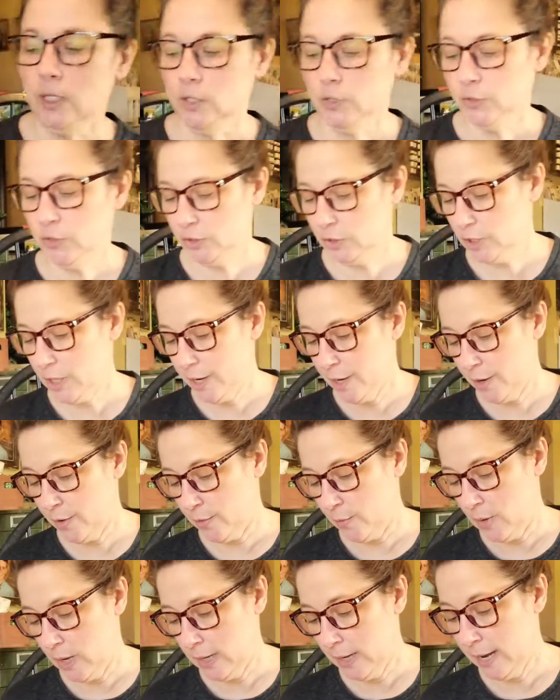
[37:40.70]

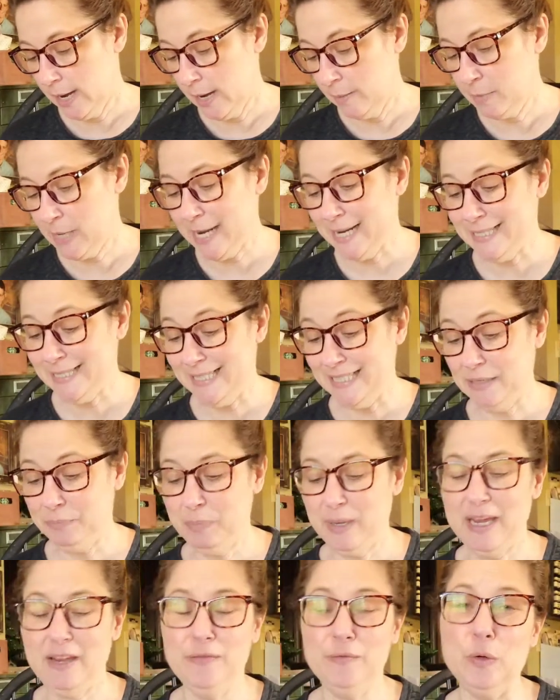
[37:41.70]
So, I did
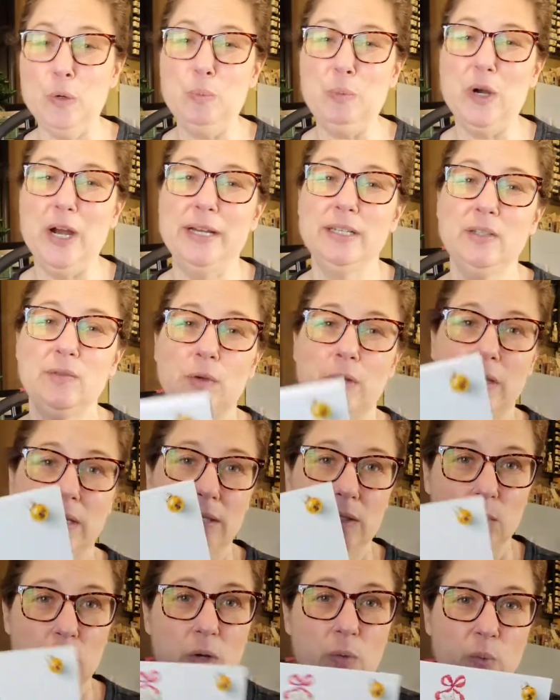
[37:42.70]
pay full price for
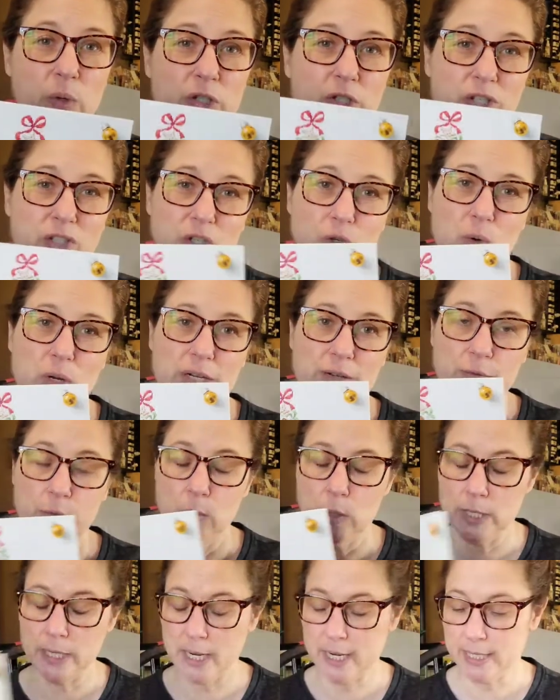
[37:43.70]
this one, which is
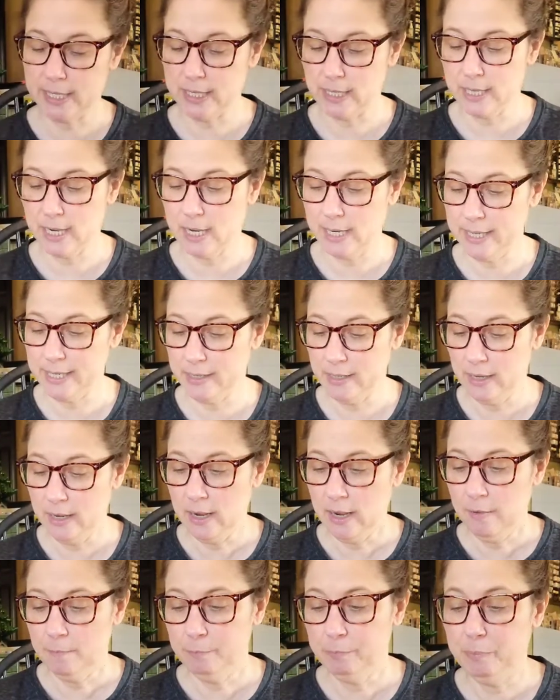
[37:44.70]
$24.99,
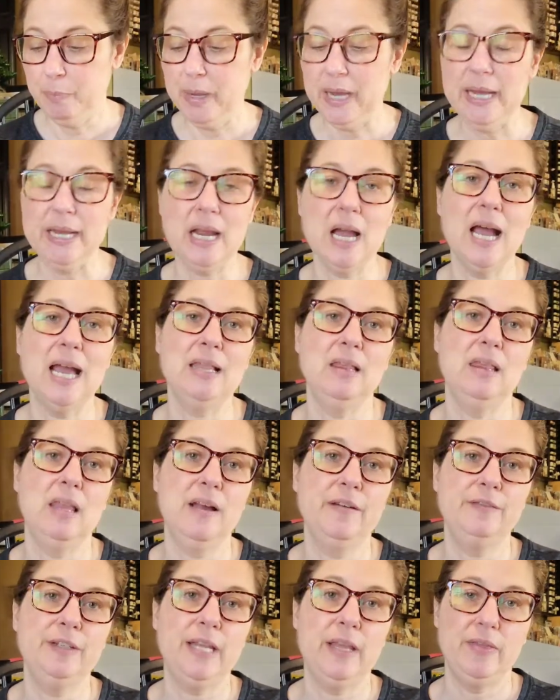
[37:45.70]
but I
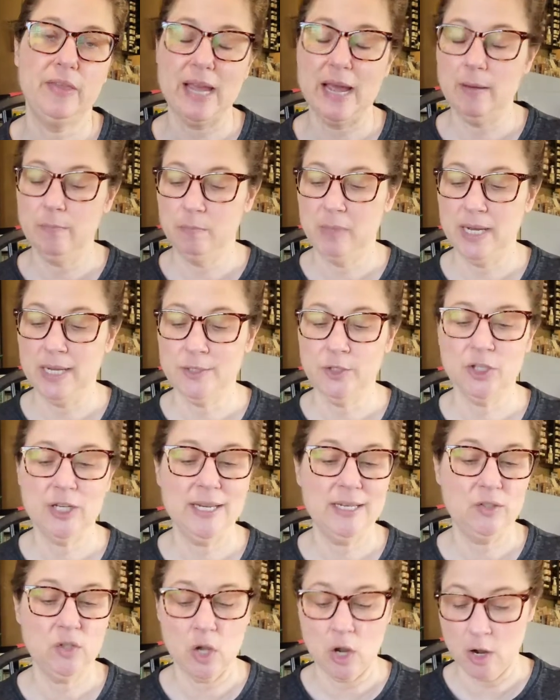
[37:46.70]
loved it that much.
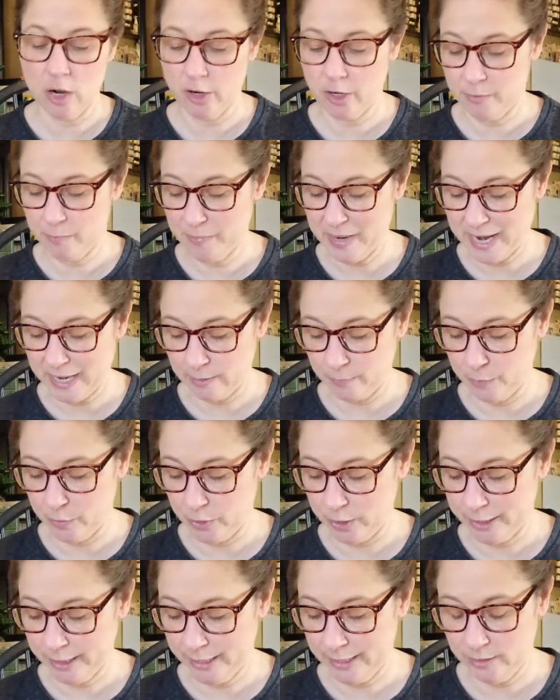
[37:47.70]
It's a hardback
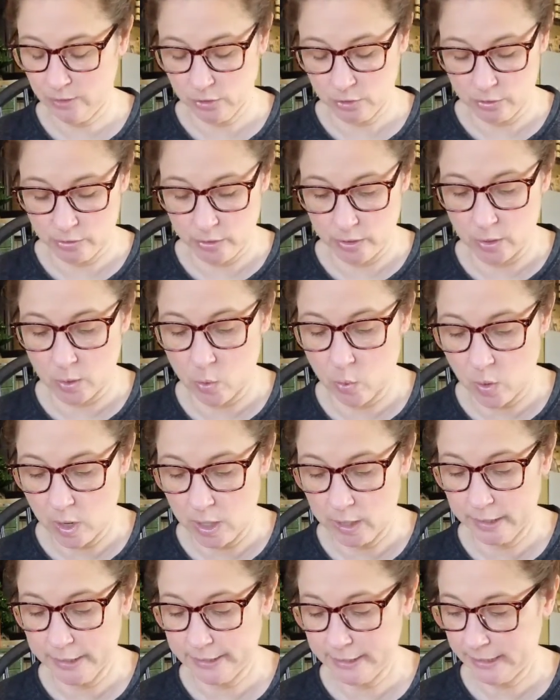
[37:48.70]
book. It's good
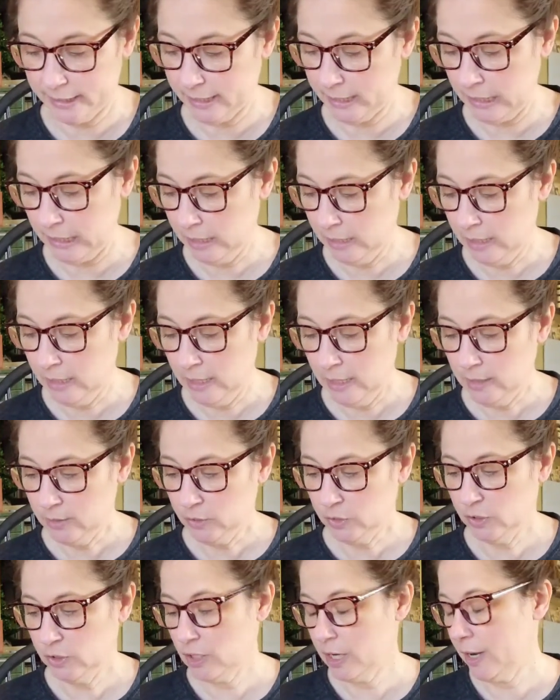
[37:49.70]
quality.
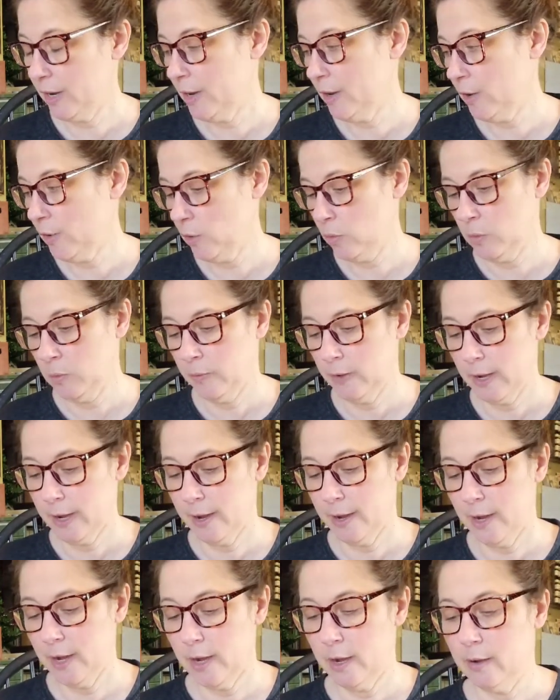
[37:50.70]
So,
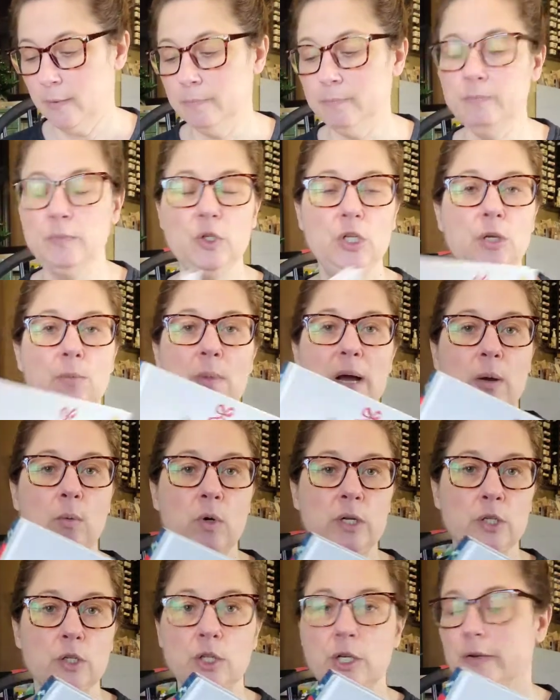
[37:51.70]
you might
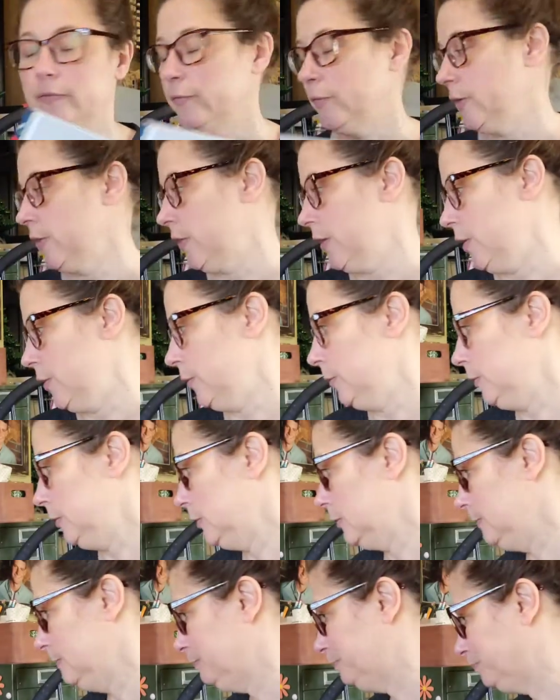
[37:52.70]
want to look for
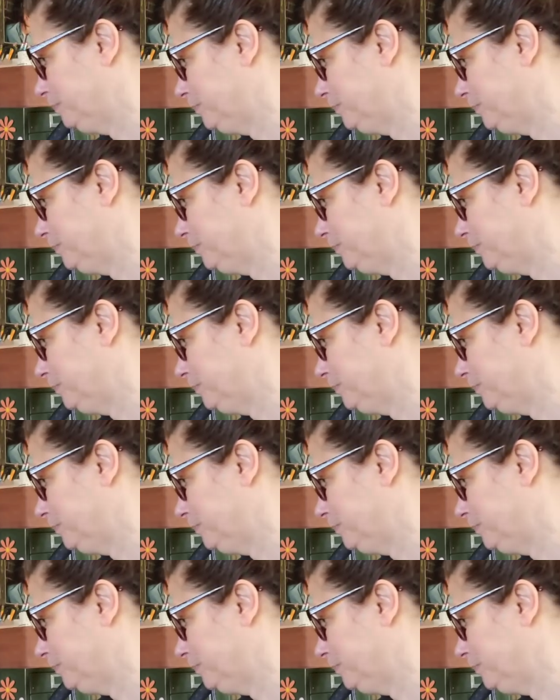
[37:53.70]
those.